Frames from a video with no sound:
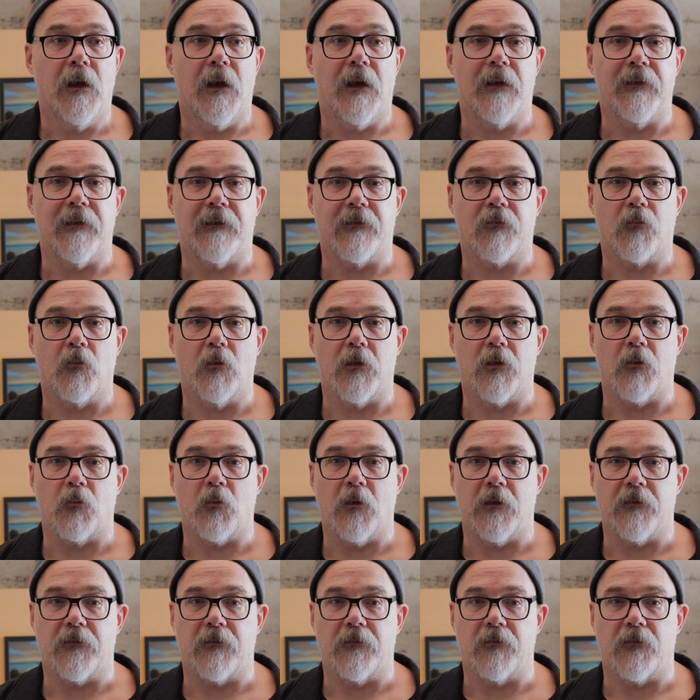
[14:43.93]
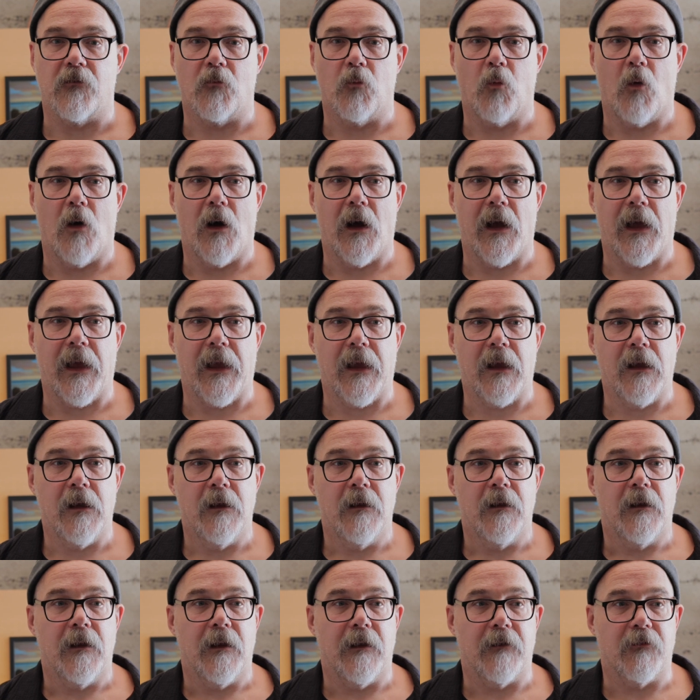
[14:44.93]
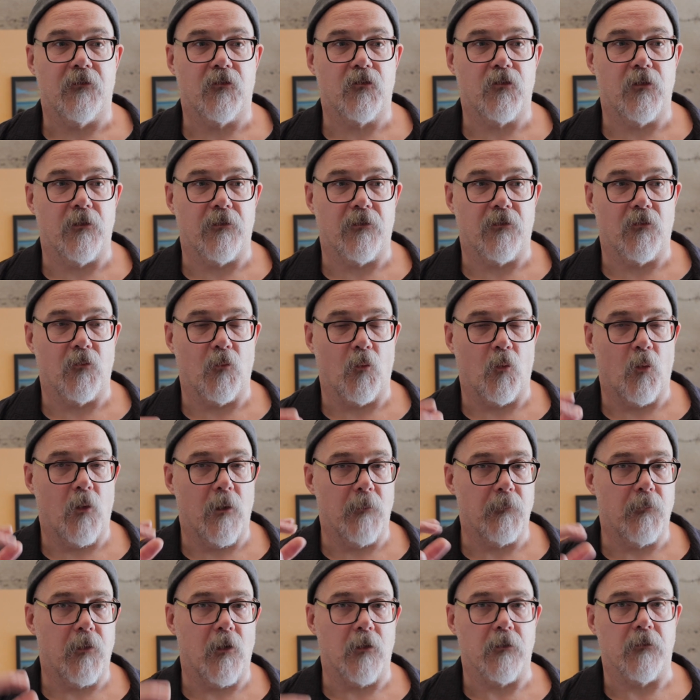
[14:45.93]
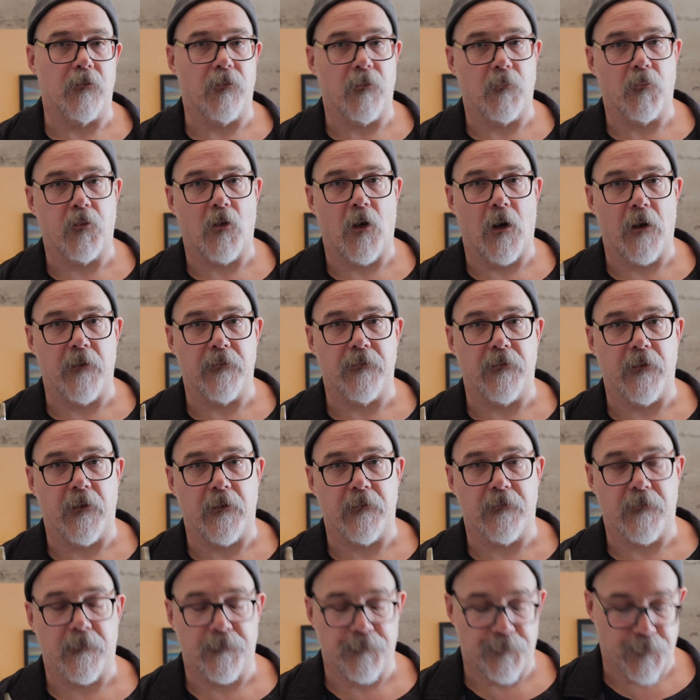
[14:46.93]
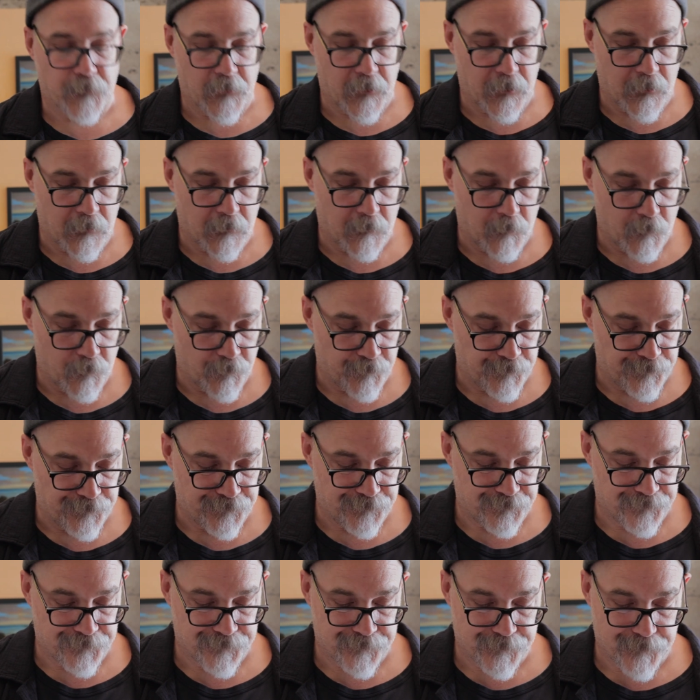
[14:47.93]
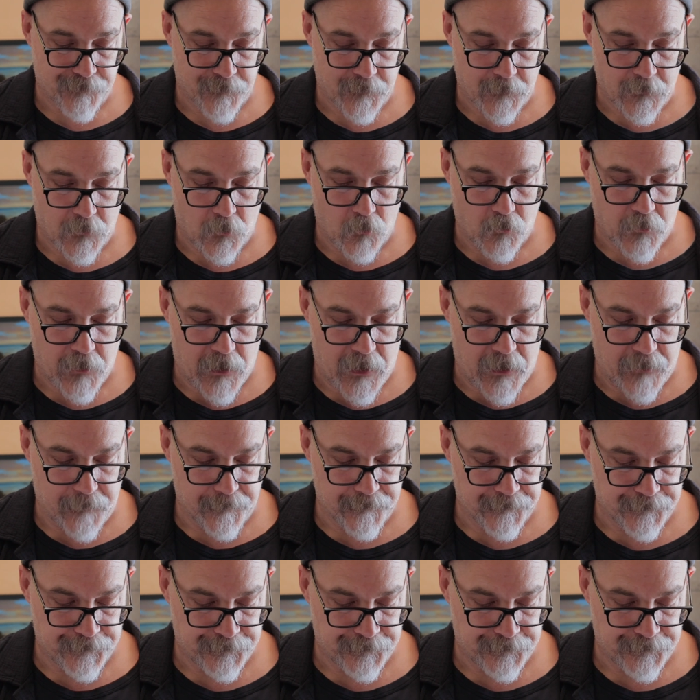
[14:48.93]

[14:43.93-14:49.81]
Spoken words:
And that's one of the reasons why it's just one part of the process. Okay.